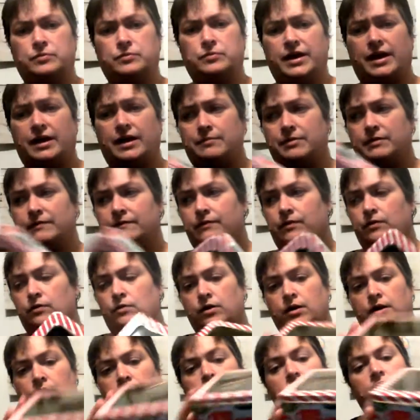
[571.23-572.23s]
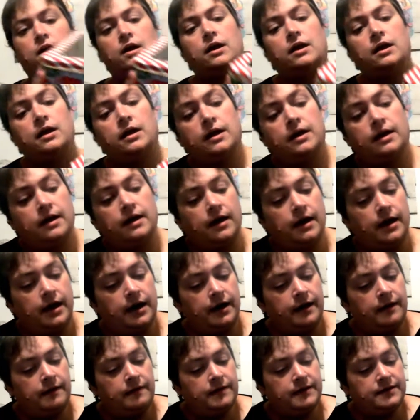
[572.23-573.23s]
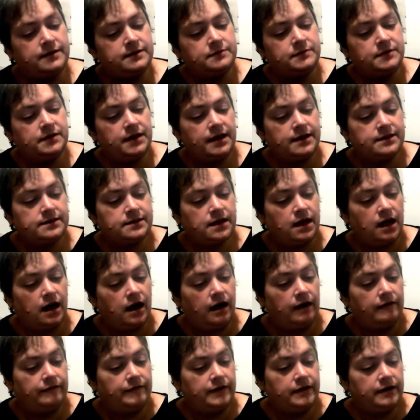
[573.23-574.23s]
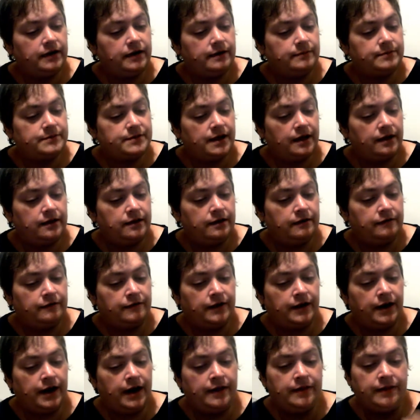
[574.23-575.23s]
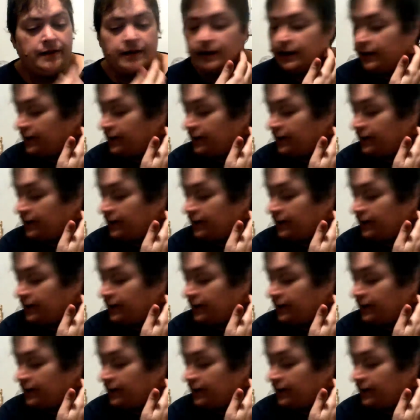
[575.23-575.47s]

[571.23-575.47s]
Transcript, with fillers: we had before. And this one has coffee cups all over it. And then